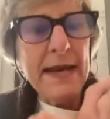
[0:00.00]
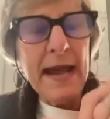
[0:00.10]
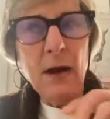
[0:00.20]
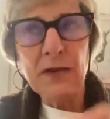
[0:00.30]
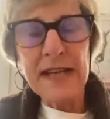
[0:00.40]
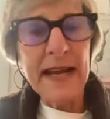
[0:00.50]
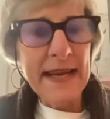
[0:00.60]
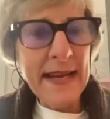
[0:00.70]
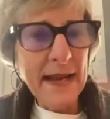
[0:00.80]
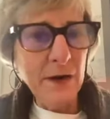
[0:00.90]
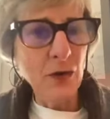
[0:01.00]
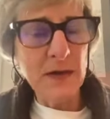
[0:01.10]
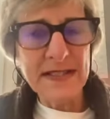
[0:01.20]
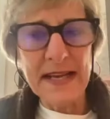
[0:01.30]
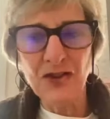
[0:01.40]
Now, Diane,
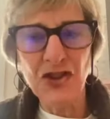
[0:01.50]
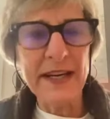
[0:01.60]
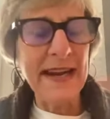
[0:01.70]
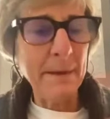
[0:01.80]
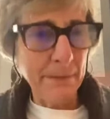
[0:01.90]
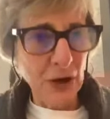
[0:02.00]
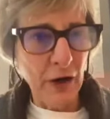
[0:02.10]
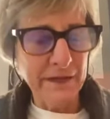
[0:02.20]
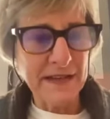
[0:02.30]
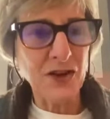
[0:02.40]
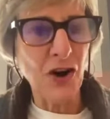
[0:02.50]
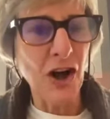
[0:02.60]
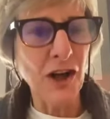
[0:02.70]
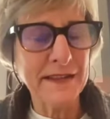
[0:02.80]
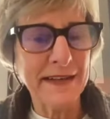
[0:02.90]
who said she can't be on this
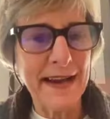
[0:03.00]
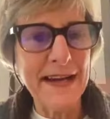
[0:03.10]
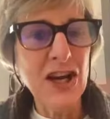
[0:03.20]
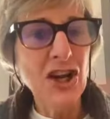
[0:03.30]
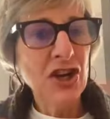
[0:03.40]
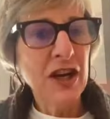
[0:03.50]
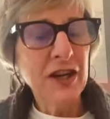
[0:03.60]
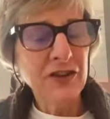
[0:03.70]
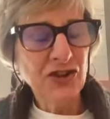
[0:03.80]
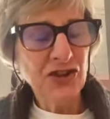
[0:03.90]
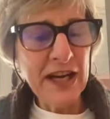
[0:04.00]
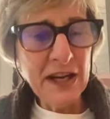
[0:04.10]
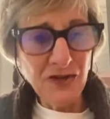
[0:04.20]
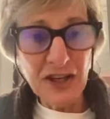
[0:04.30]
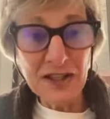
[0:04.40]
call today,
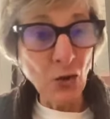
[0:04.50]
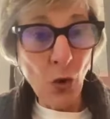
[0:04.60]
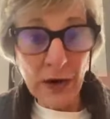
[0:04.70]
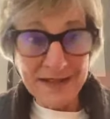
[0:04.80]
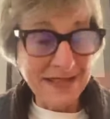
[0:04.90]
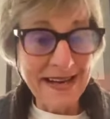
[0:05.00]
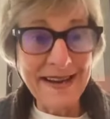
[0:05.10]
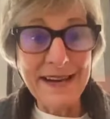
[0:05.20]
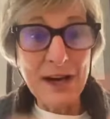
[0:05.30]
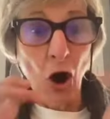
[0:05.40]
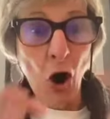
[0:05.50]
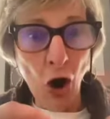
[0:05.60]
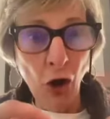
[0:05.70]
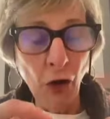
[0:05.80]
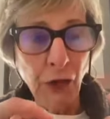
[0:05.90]
she just ordered Sandy
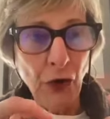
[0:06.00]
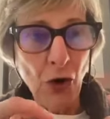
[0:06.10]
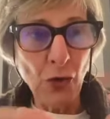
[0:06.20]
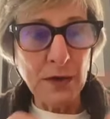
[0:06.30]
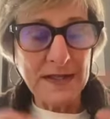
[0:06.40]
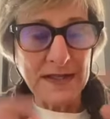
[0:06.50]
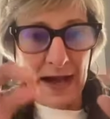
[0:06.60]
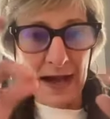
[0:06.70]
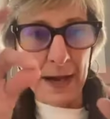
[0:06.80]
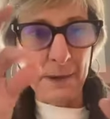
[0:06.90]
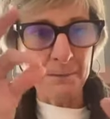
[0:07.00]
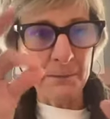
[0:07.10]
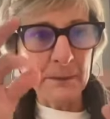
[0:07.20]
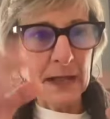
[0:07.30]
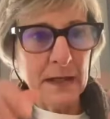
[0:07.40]
all those the